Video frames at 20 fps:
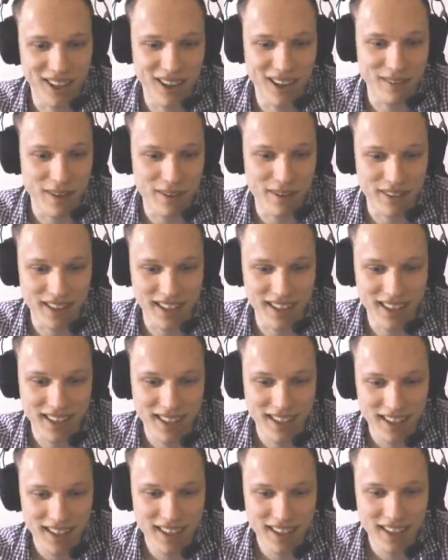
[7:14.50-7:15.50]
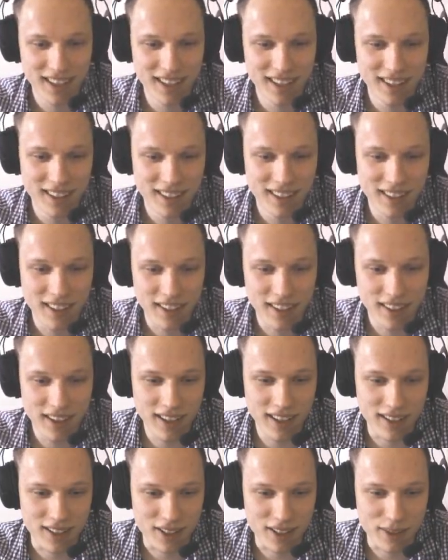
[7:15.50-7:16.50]
have everything.
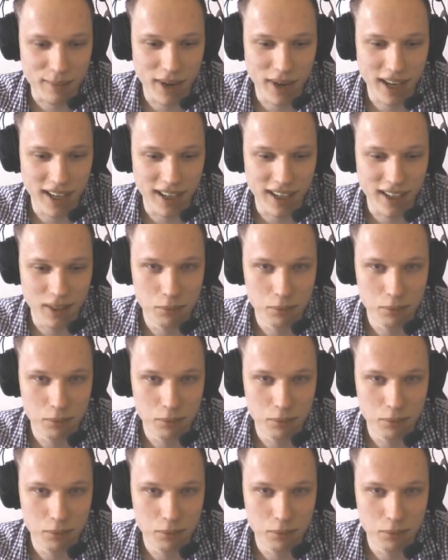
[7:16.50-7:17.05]
Three is a smiley.